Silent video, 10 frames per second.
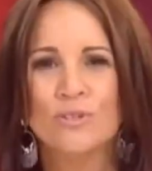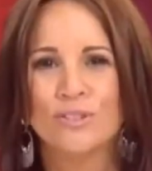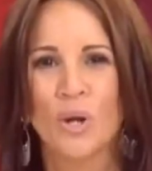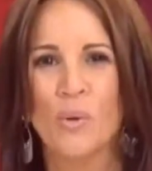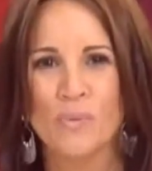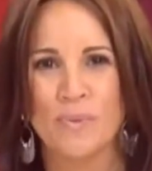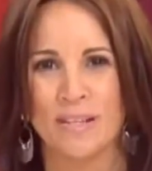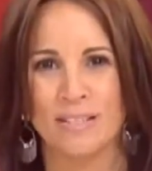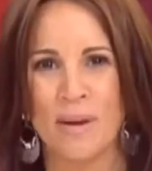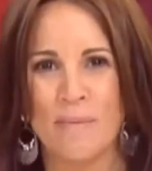to
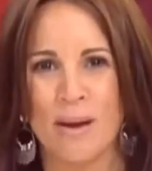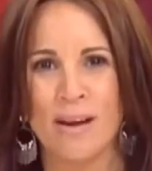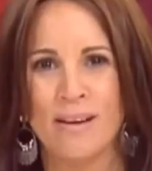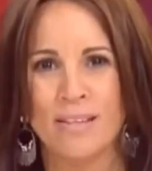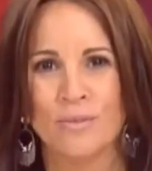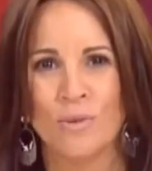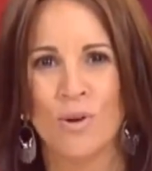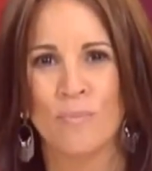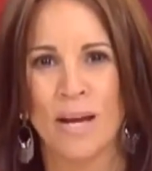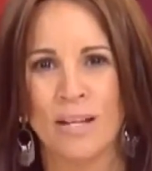compromise by marrying the
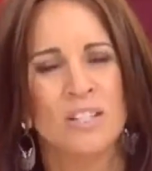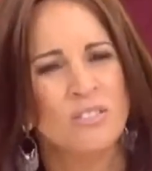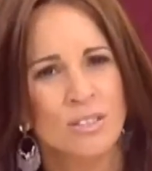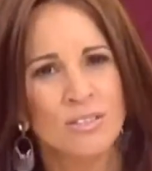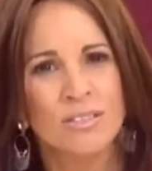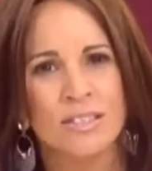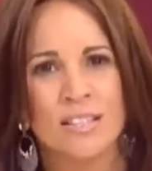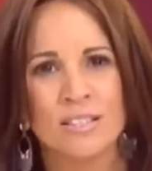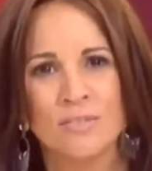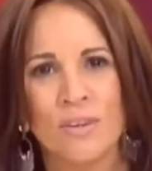wrong man just to
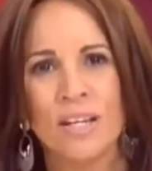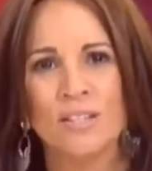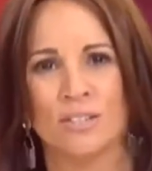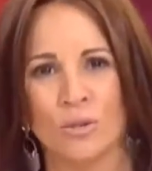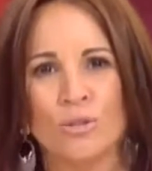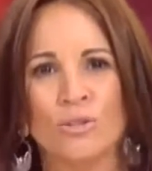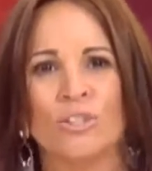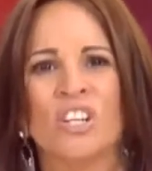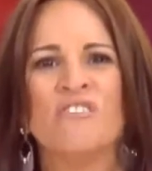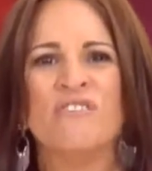satisfy
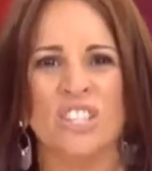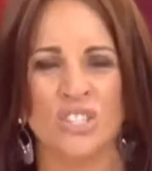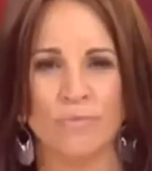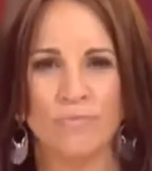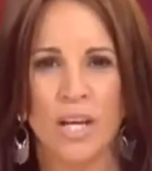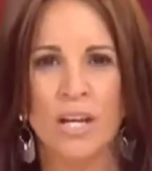social convention.